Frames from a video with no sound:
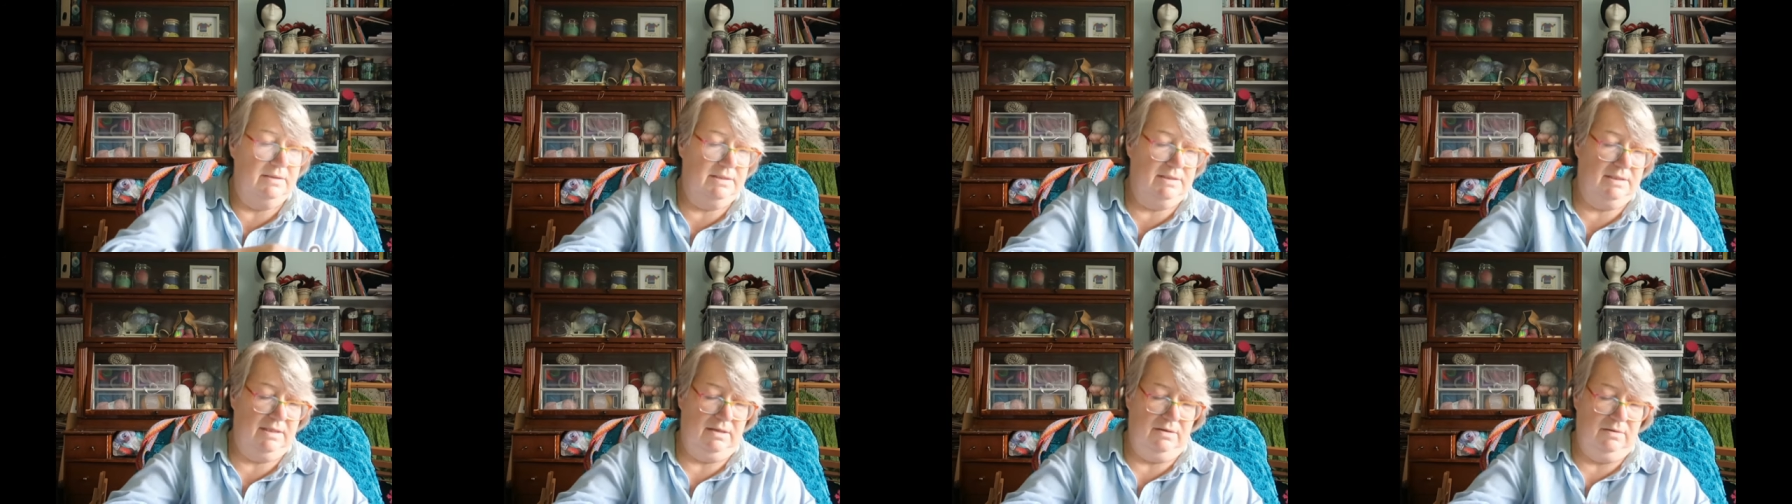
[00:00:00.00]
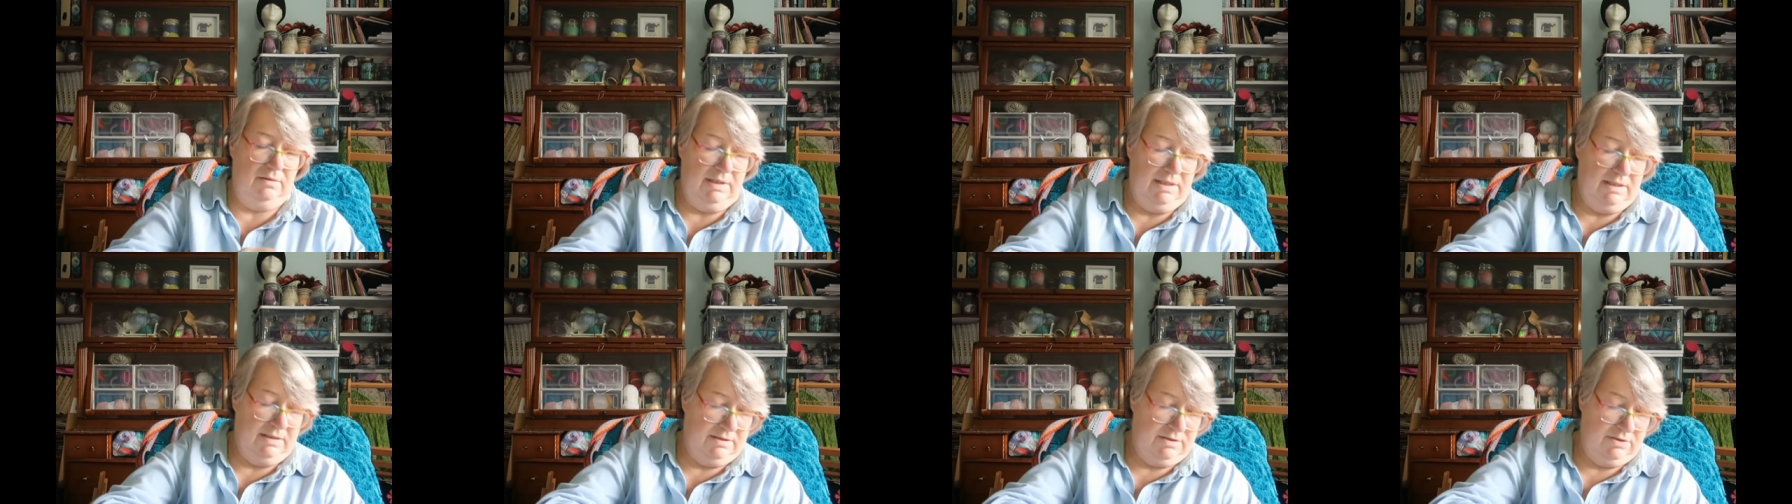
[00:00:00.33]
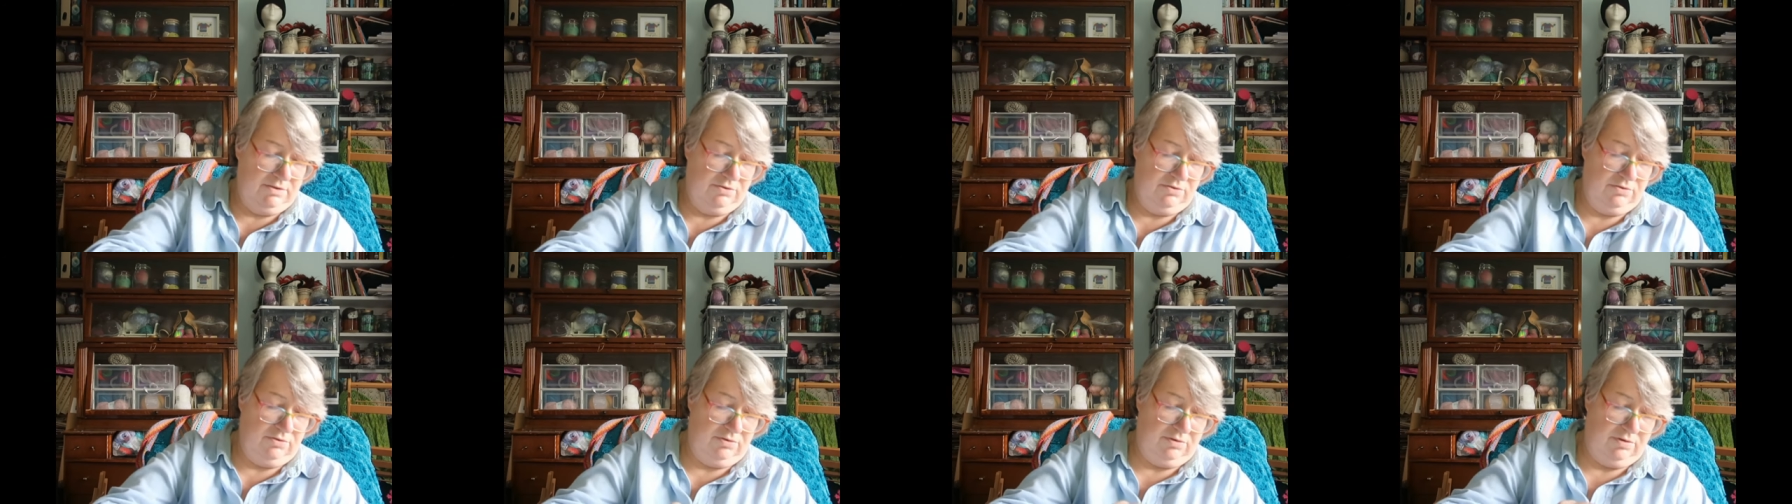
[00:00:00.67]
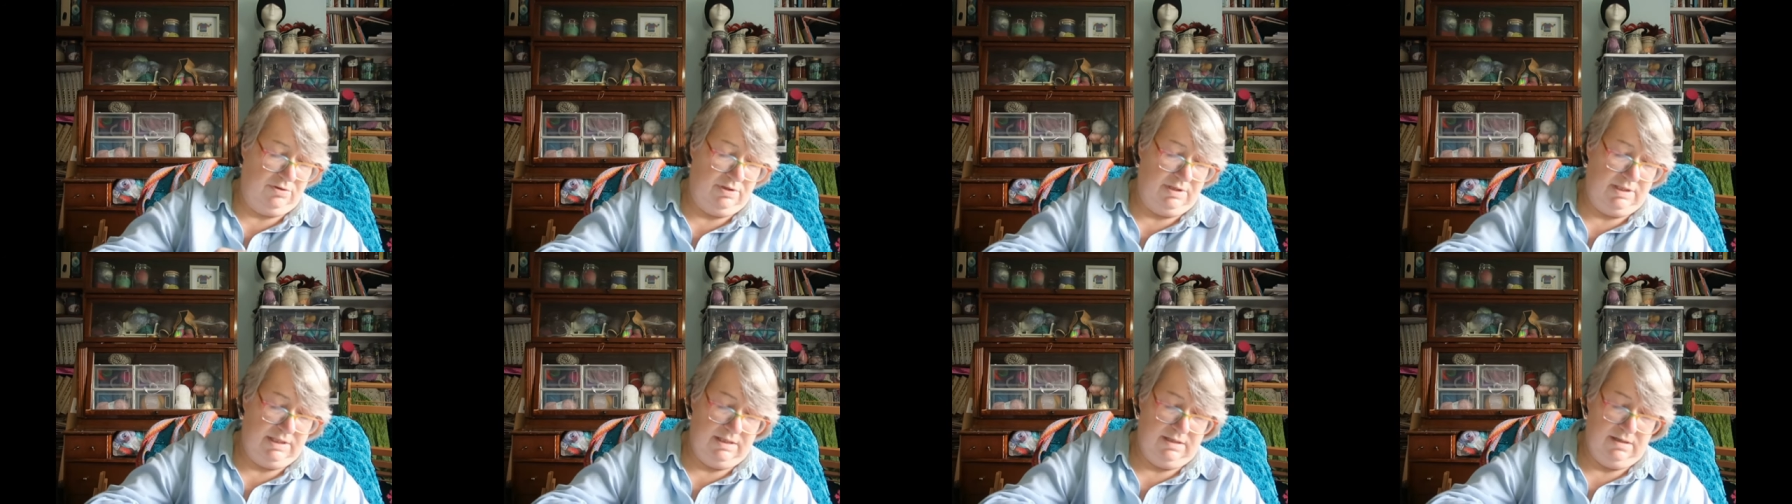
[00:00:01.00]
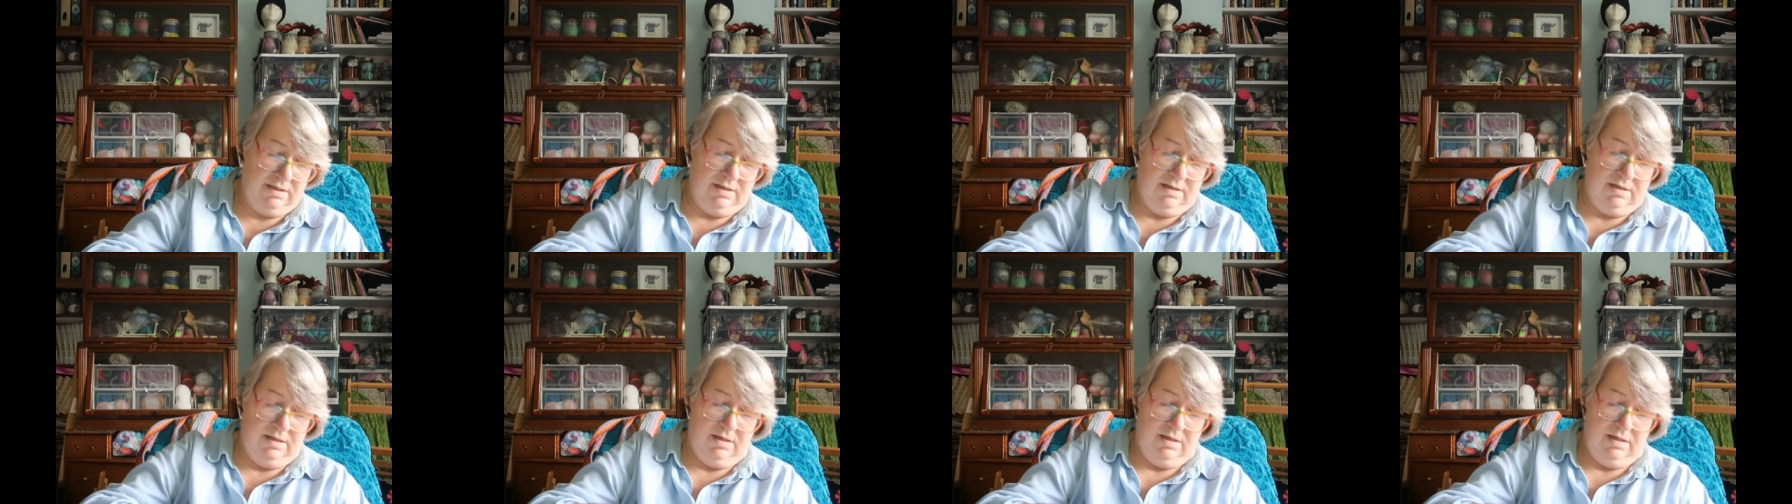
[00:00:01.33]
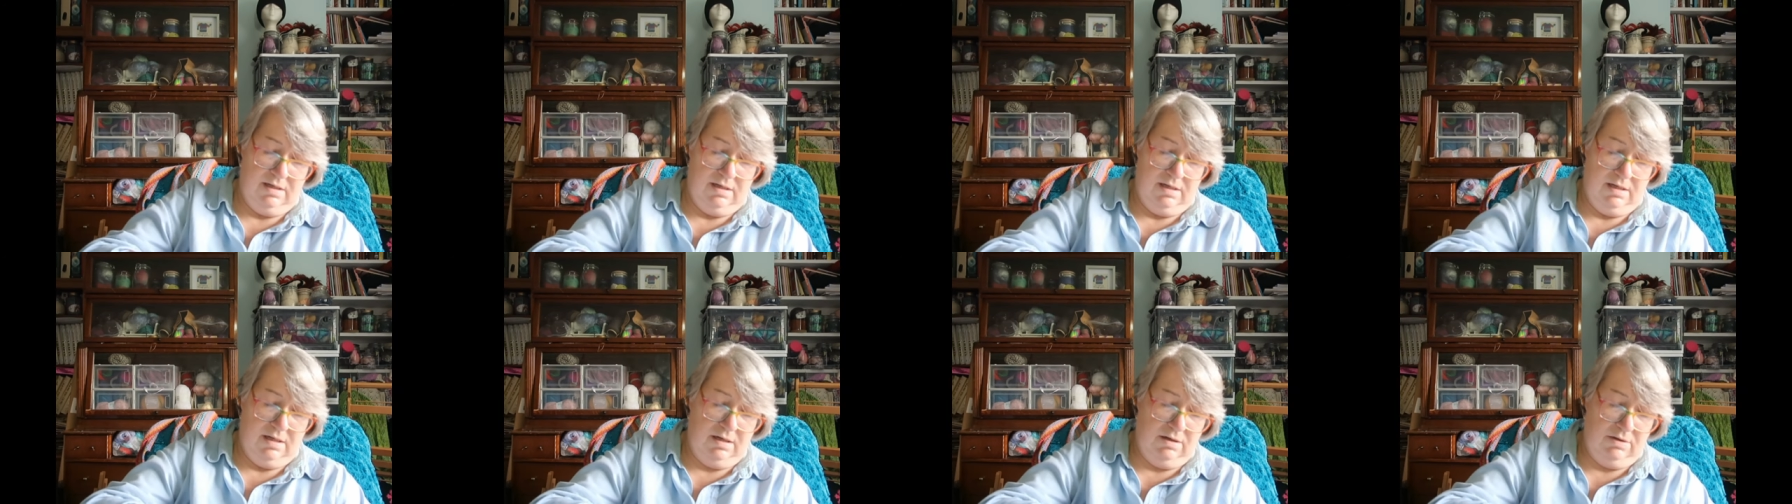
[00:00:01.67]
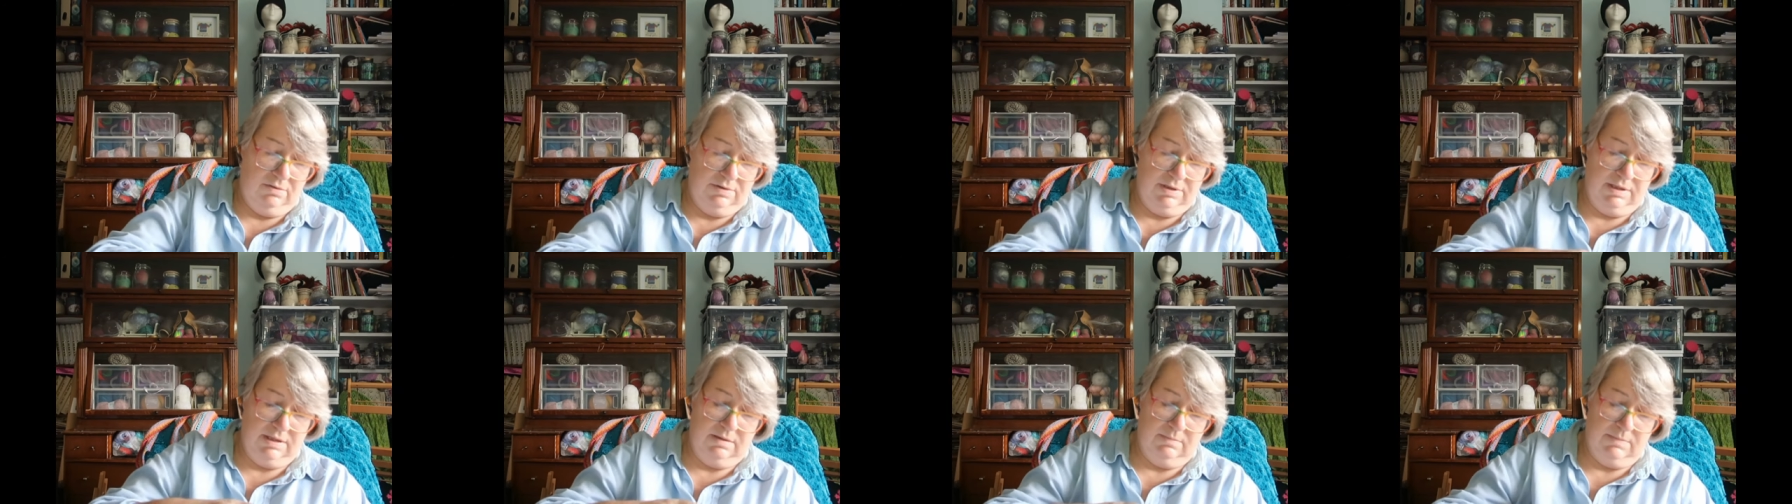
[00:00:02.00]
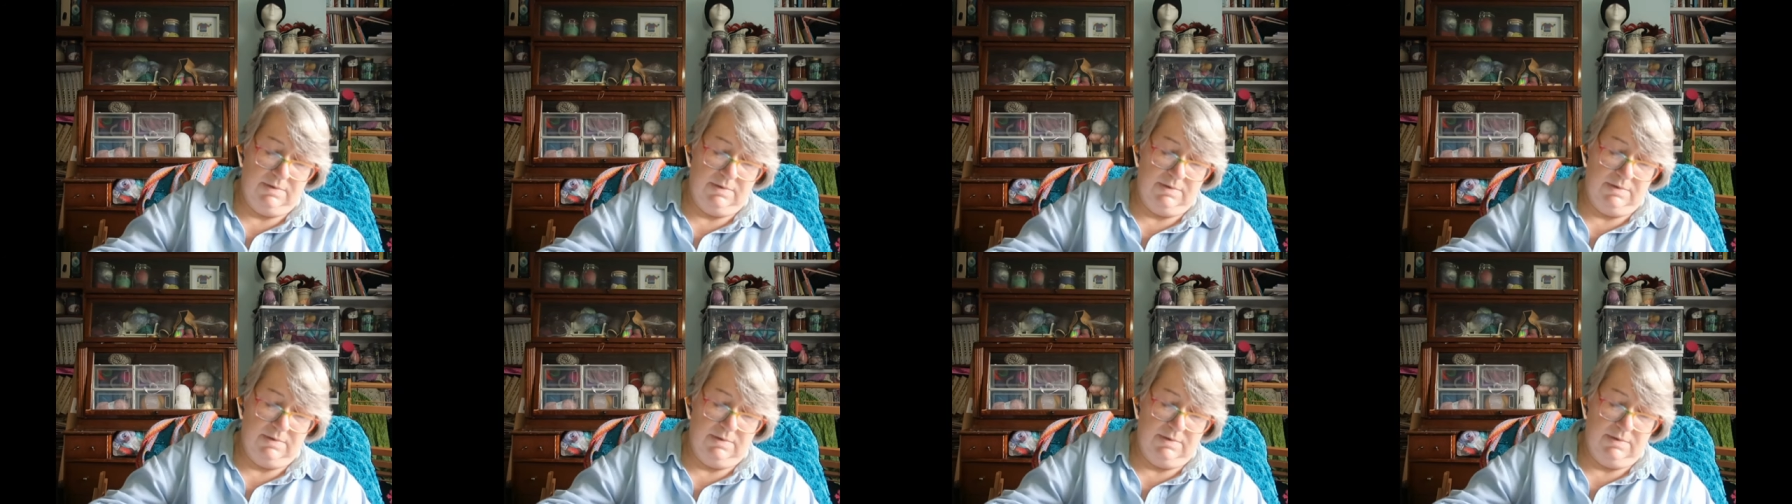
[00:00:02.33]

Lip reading: So let's try holding